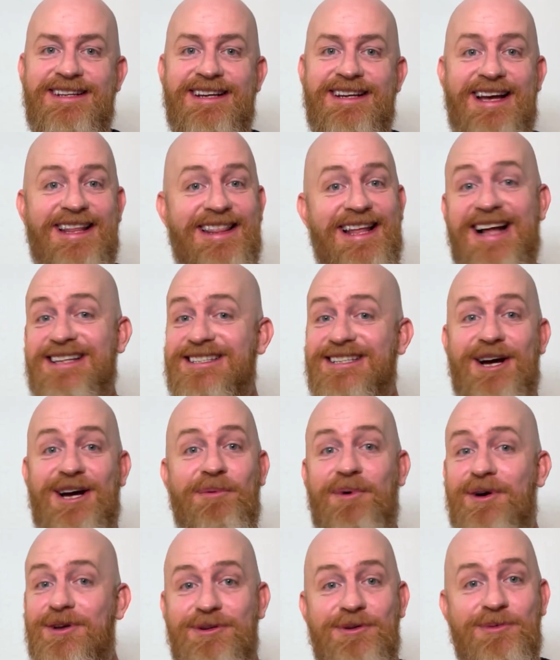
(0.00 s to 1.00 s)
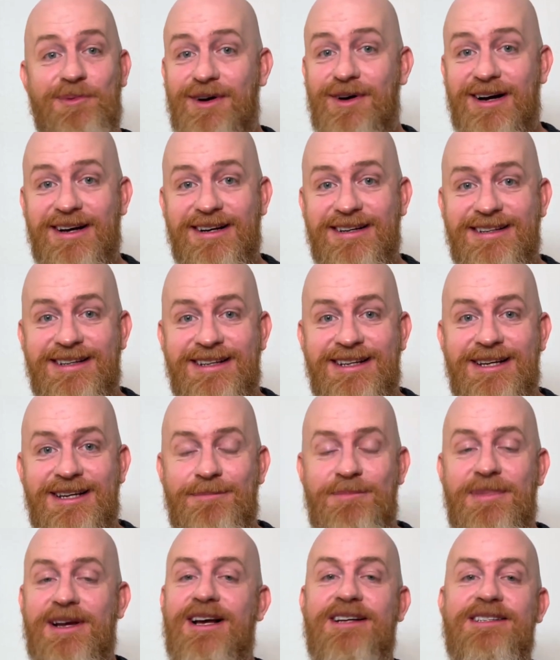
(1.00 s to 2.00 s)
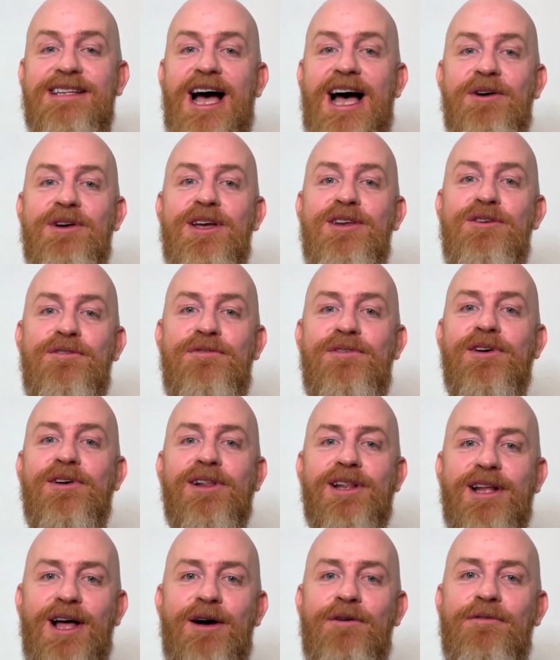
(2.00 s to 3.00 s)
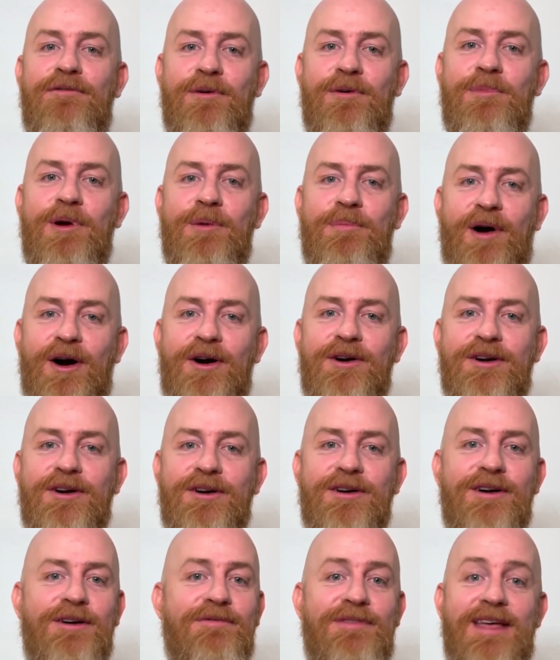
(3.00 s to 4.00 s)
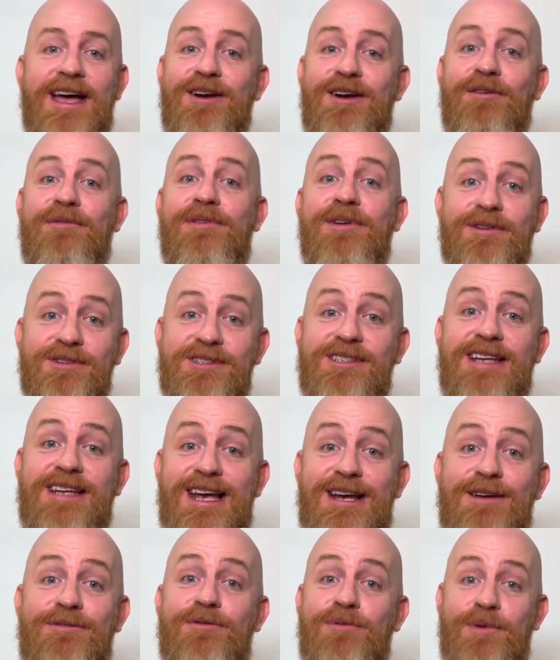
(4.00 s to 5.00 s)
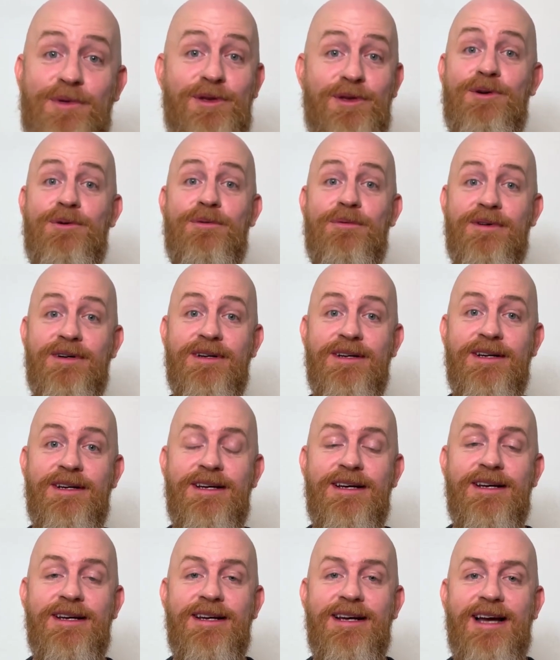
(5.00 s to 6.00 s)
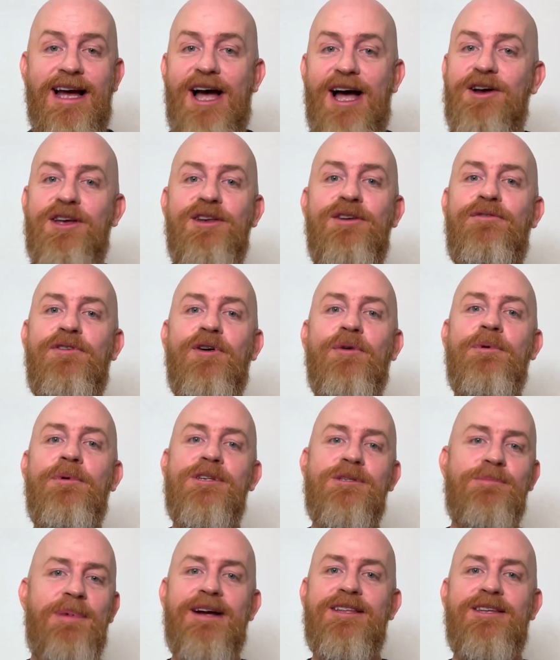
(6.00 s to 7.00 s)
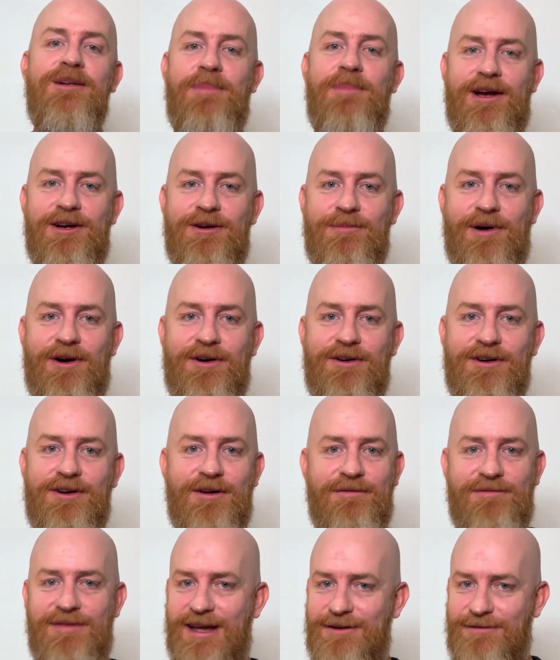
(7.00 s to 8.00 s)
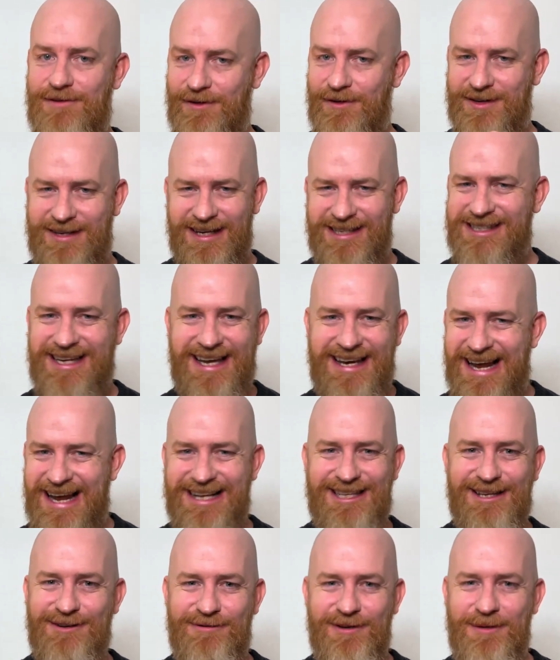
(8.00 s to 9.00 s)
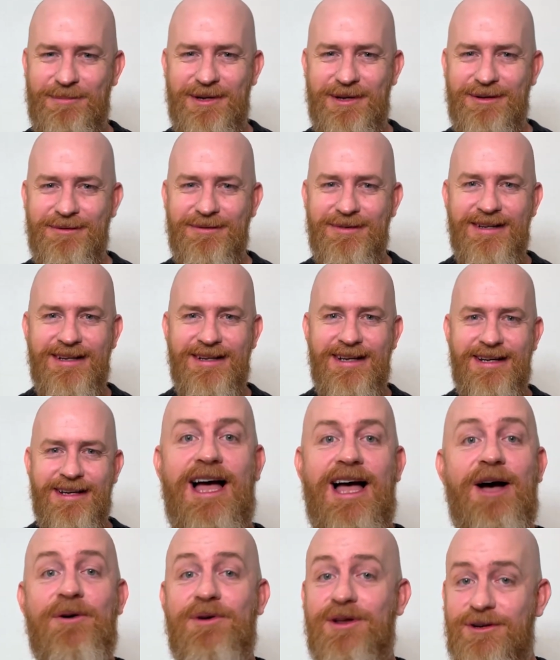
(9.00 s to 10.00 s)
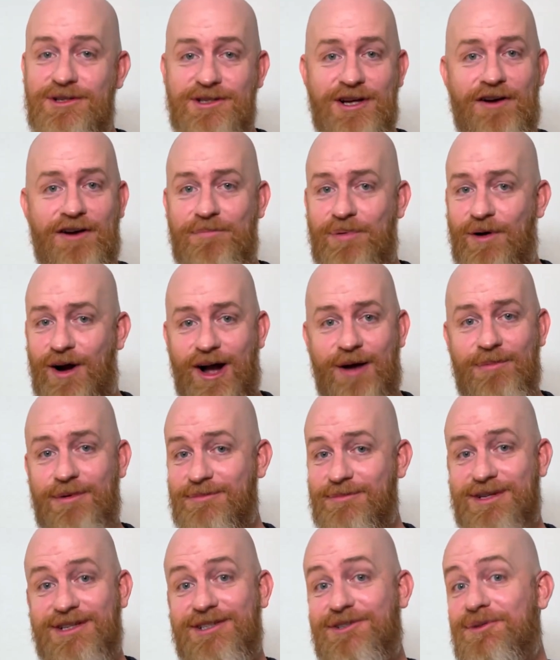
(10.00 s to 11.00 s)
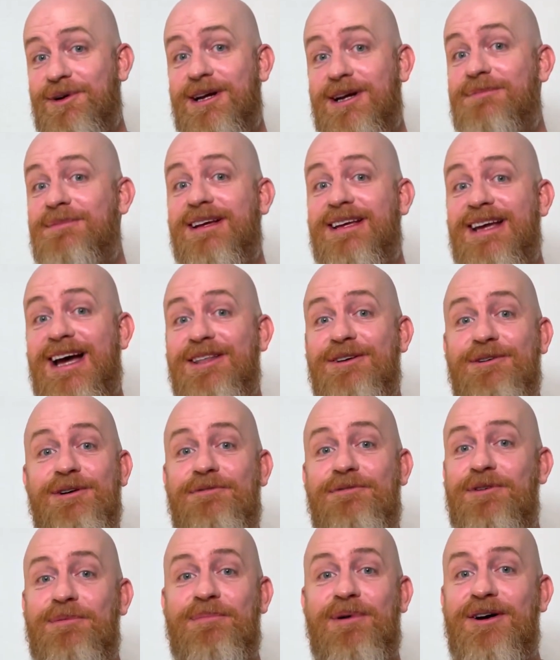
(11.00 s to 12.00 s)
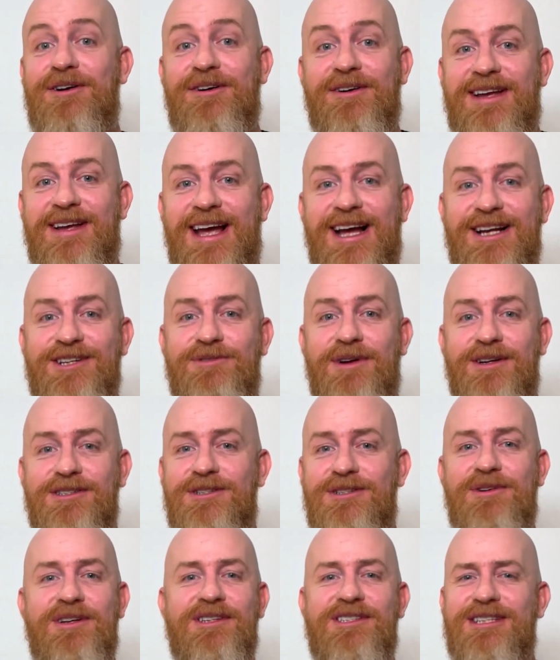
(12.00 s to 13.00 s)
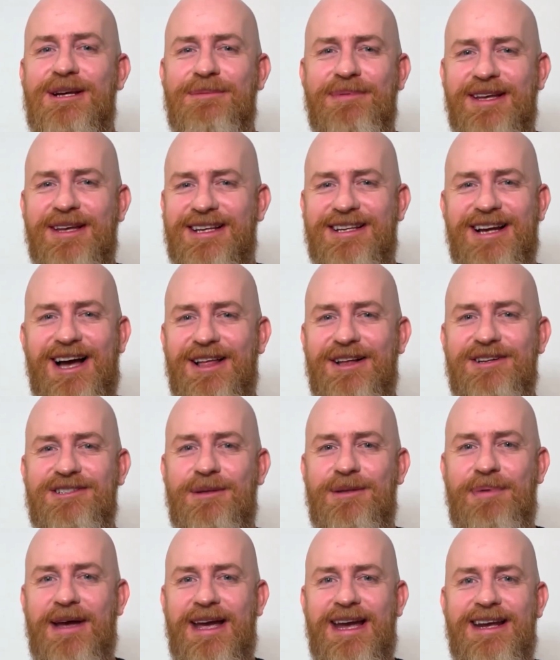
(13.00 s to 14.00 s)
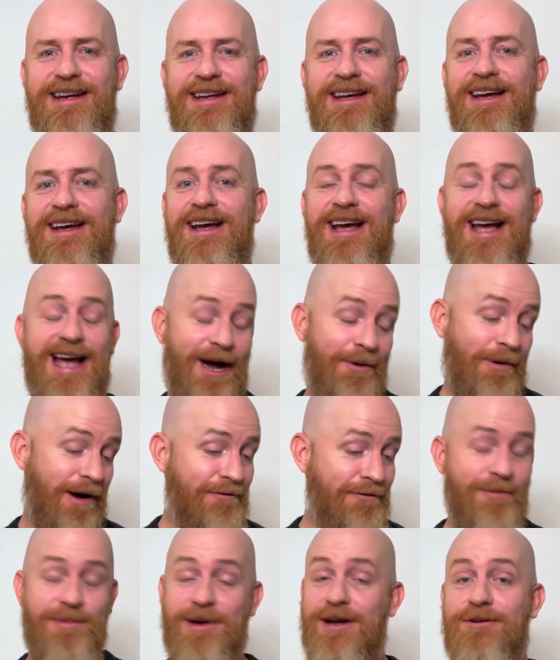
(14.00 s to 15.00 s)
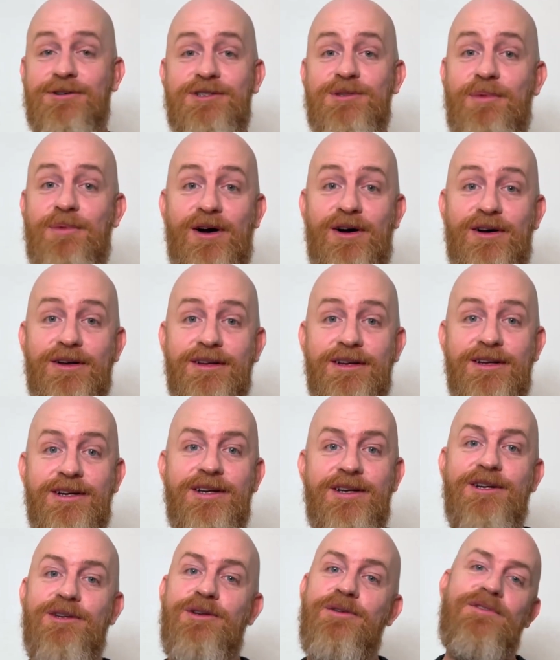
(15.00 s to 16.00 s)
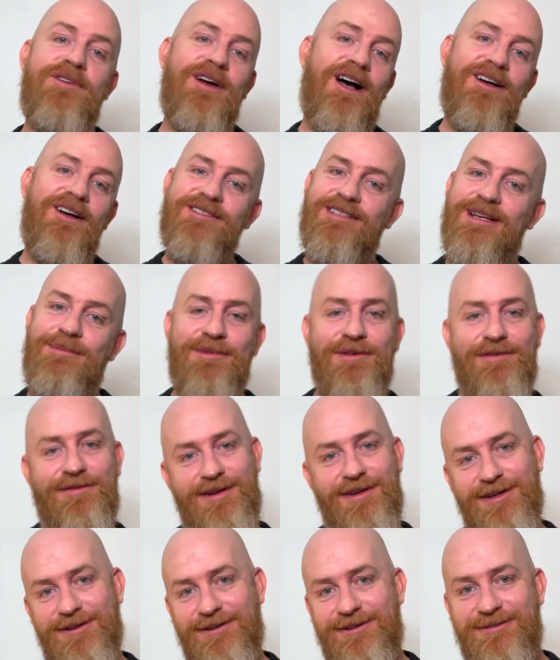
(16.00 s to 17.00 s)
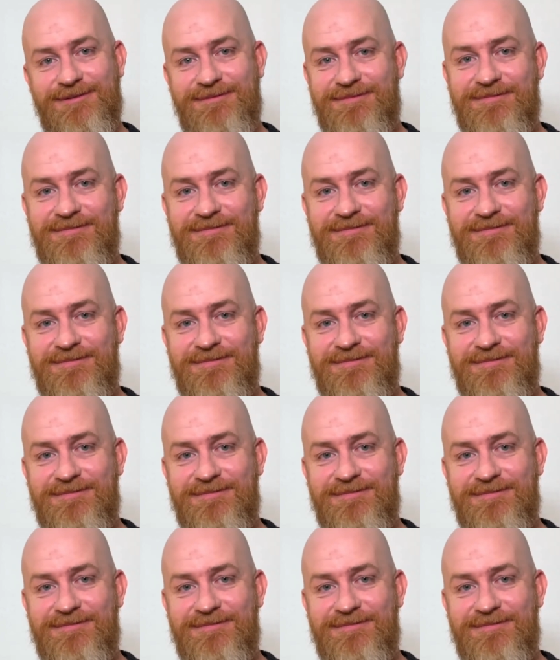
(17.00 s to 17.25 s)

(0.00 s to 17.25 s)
And that's not what you want. Because how can you feel love from your partner if they don't feel safe with you? How can you feel respected by your partner if they feel disconnected from you? How can you solve problems and dream together if your partner can't trust you to simply acknowledge the pain, however big or small, you've caused them to feel?